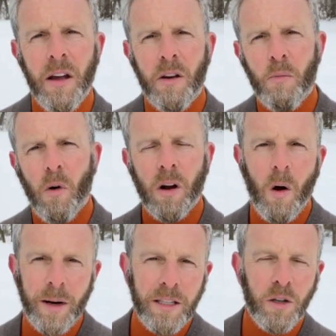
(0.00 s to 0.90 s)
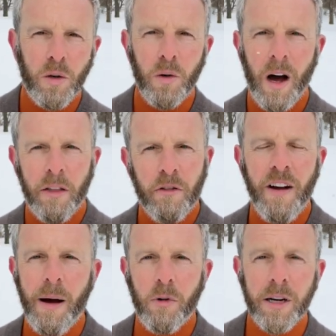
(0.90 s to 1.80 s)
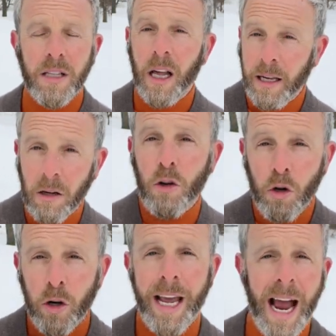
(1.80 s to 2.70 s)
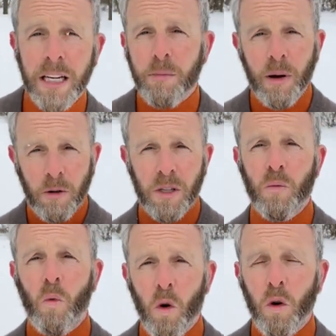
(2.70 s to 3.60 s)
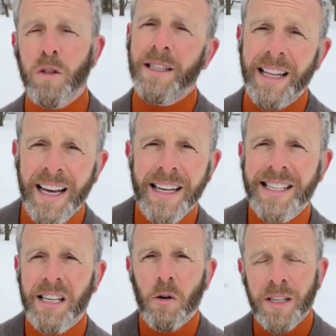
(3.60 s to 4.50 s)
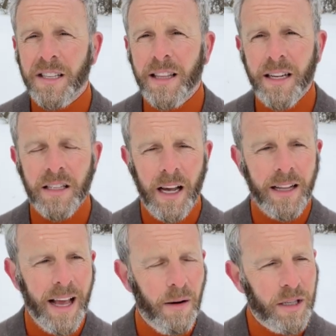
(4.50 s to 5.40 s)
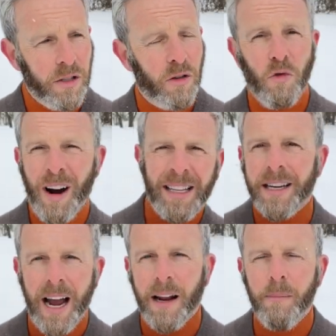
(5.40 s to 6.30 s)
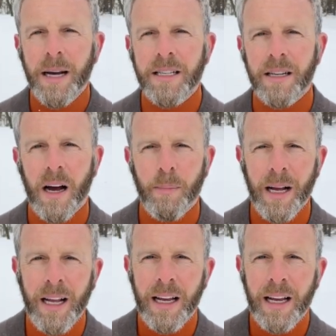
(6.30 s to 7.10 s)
more going to other fabrics like good cashmeres and wools and silks and things like that, which is great to kind of mix it up.